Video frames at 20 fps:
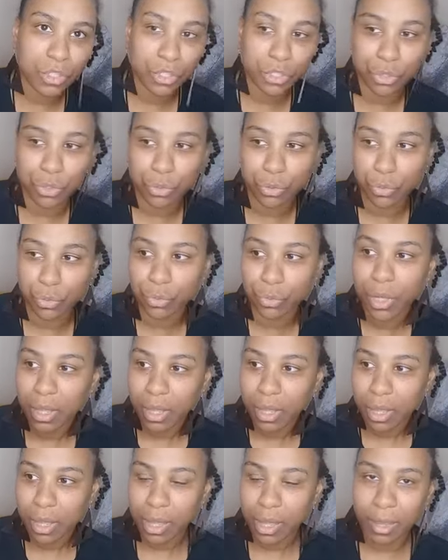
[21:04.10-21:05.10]
to,
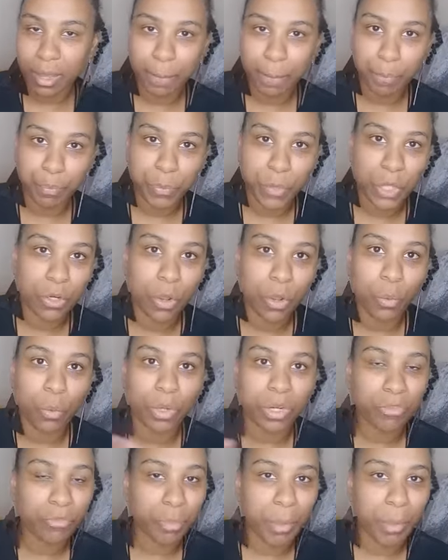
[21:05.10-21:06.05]
one of